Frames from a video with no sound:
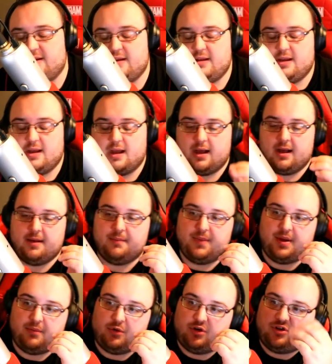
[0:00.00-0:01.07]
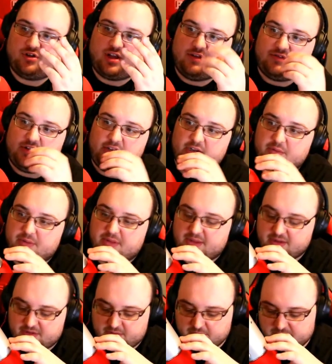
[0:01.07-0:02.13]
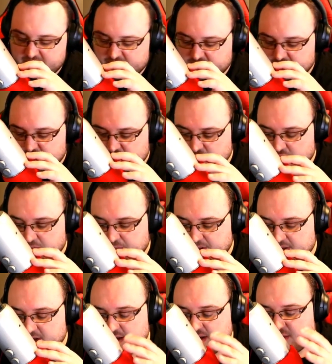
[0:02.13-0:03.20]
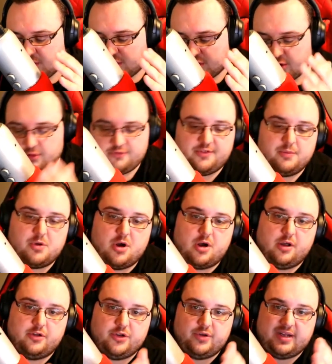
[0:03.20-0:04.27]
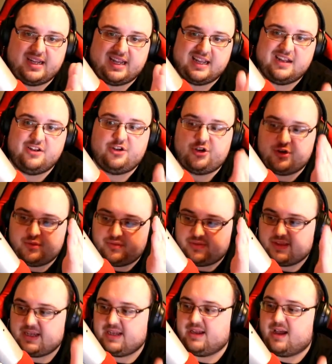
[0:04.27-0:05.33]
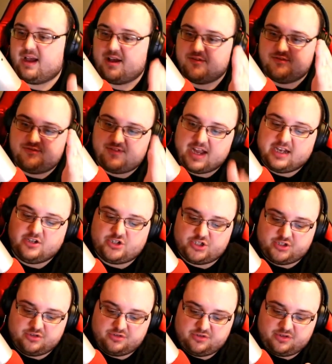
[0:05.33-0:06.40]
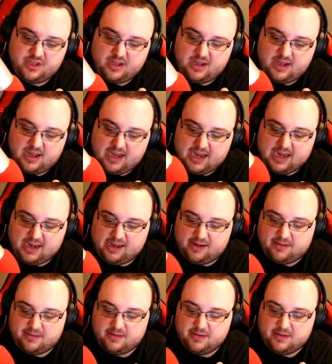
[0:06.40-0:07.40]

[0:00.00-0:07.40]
And we're just going to have to deal with this the rest of the show. But we're going from Call of Duty into the Avengers. And